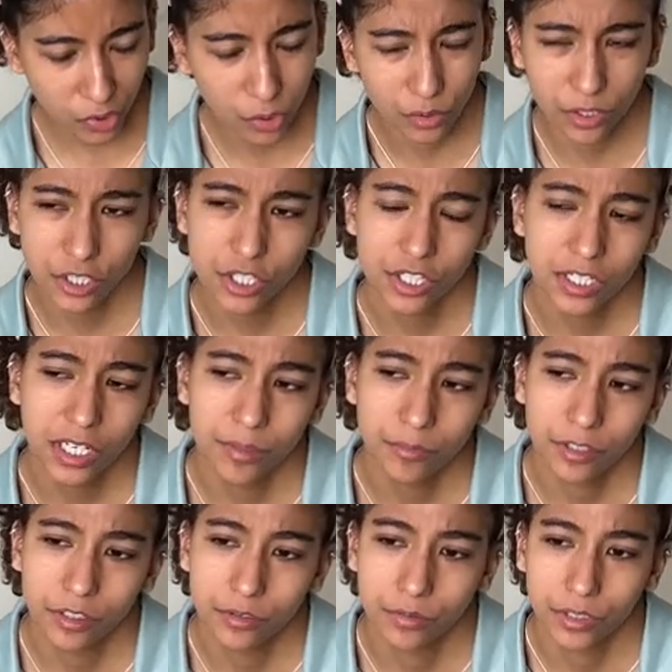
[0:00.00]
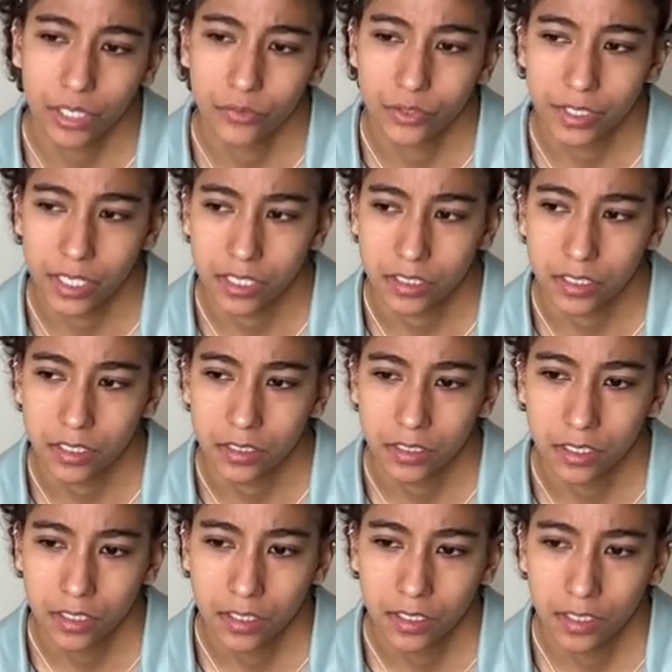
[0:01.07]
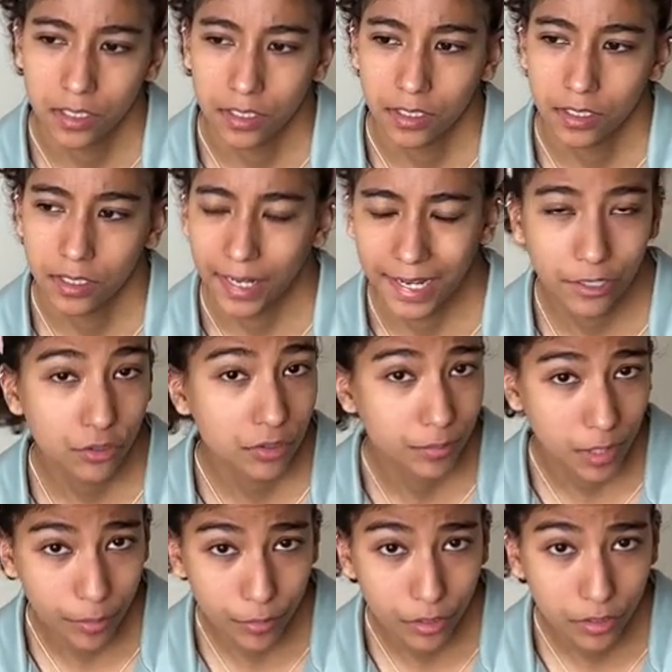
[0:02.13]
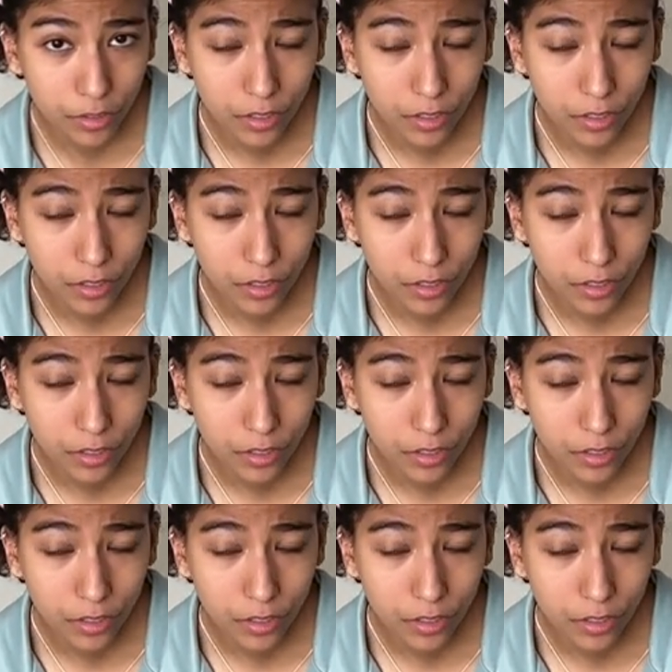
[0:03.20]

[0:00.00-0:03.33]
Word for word: Or did she get me this when I was 18? I don't remember,